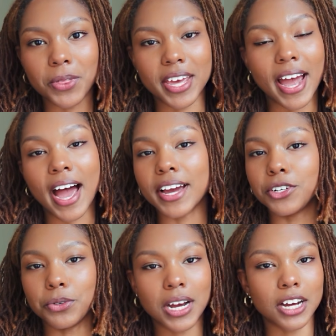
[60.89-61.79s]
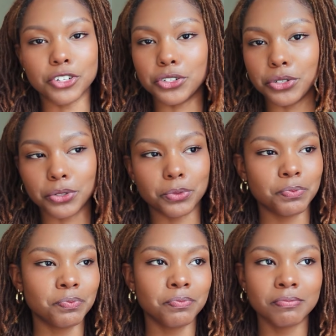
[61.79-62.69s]
that I do not
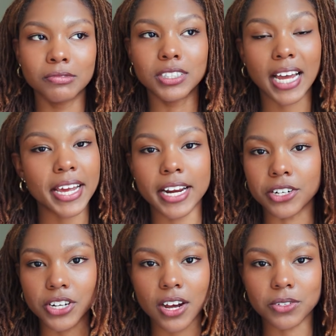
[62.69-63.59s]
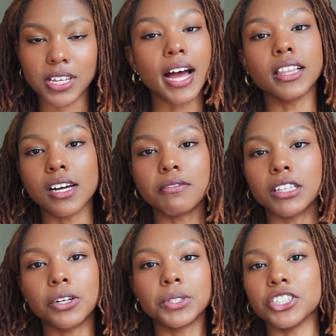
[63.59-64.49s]
do tight hairstyles. I love a
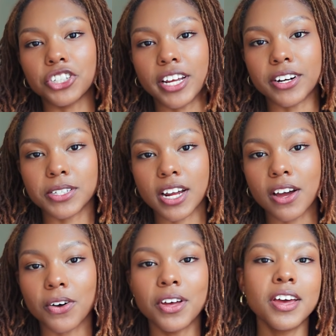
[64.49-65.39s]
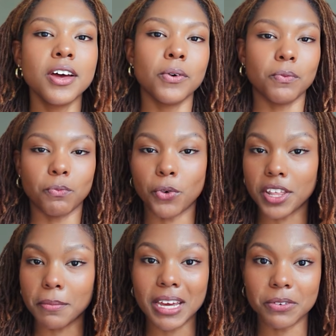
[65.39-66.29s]
low tension hairstyle.
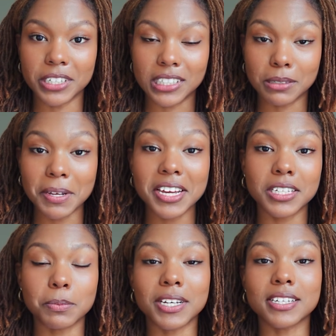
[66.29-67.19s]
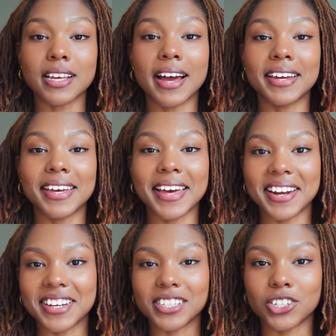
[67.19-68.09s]
One of the main reasons being is because I get
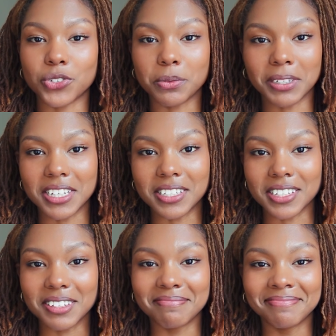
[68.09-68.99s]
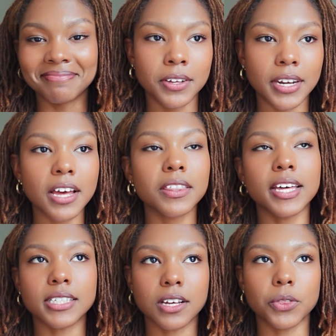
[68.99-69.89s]
headaches extremely easily. Now that
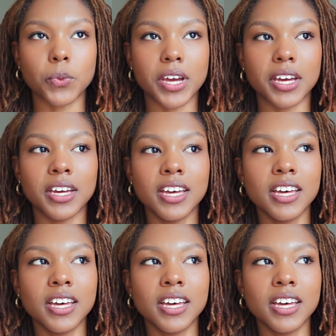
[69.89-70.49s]
that's out the way,